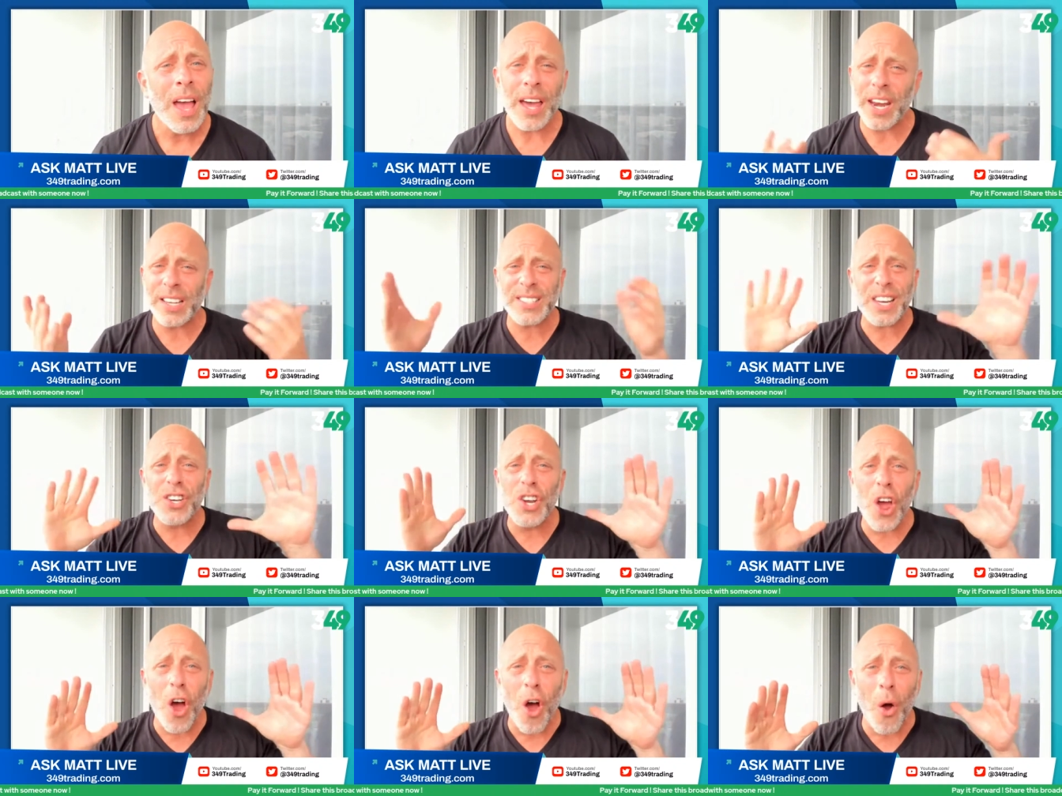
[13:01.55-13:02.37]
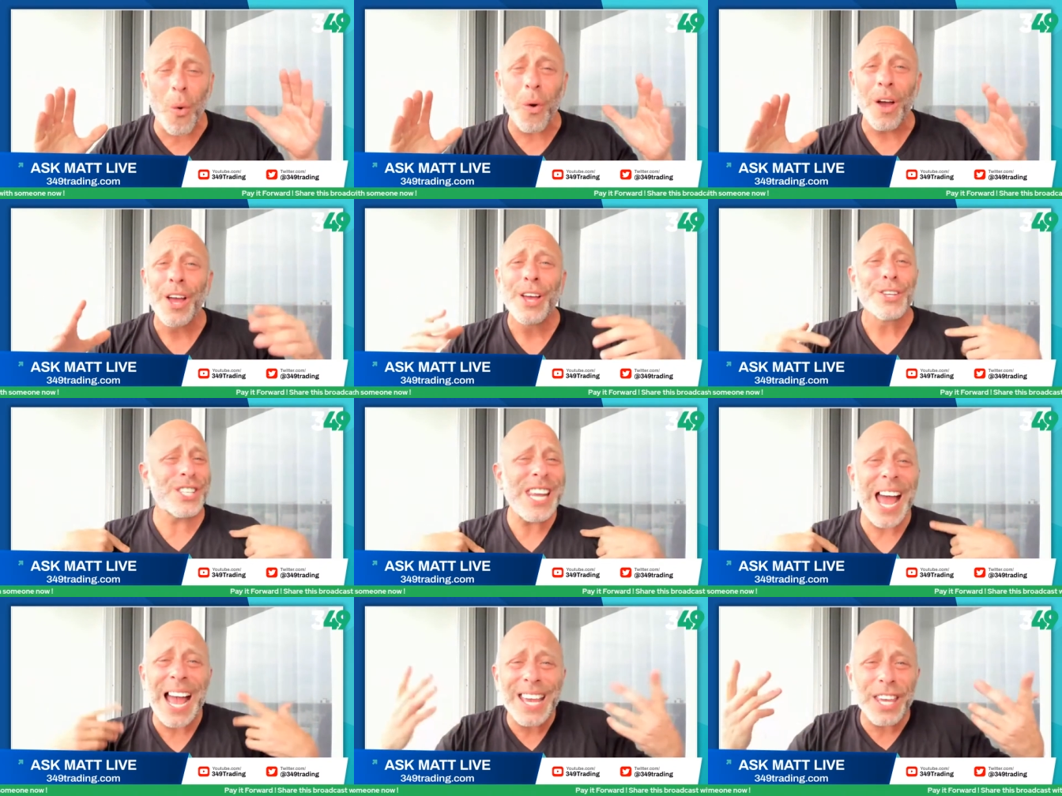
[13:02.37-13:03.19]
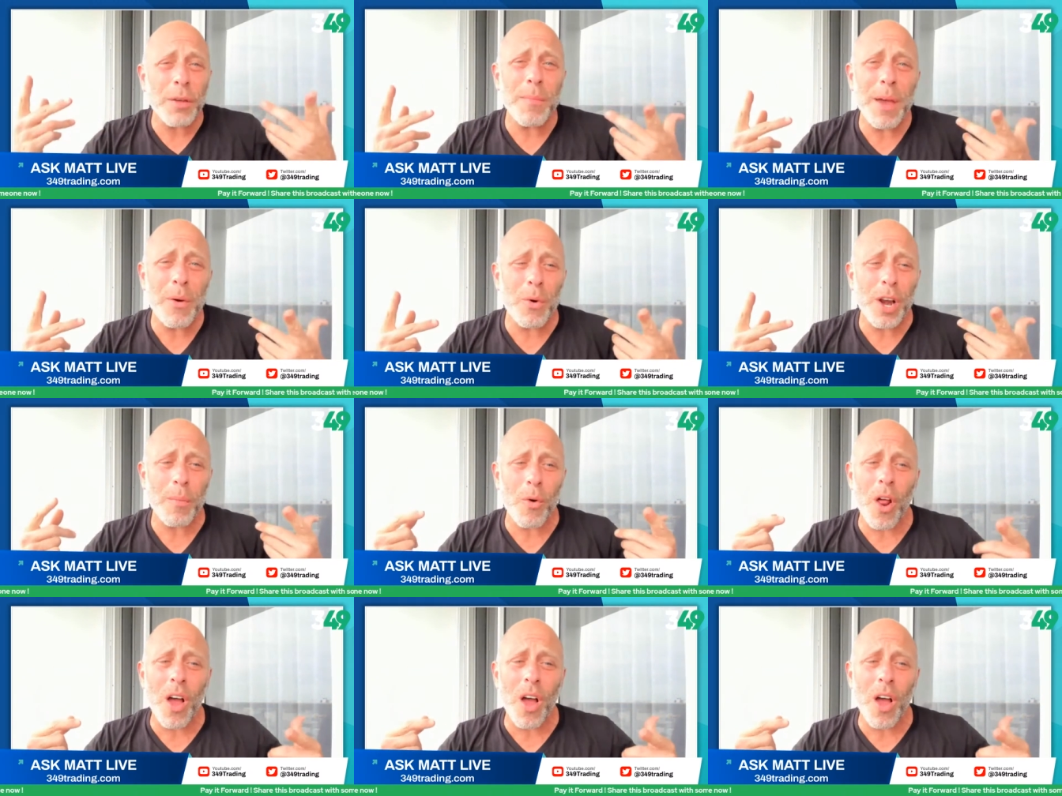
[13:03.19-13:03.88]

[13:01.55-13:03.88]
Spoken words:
And I said, no. See, I can admit when I'm